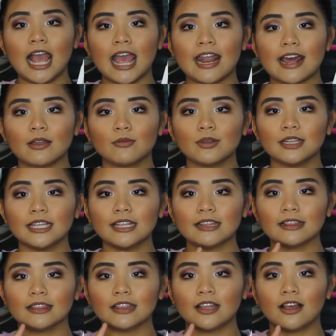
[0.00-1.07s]
And I really
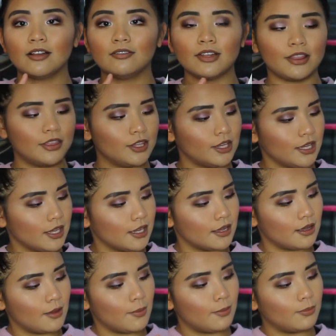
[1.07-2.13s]
love
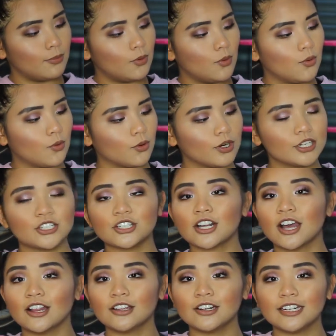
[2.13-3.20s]
the orange
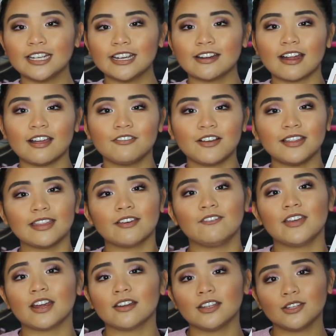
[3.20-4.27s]
color in here. I find that
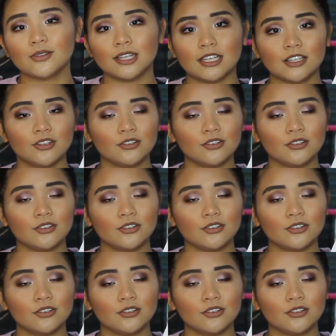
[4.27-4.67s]
very unique.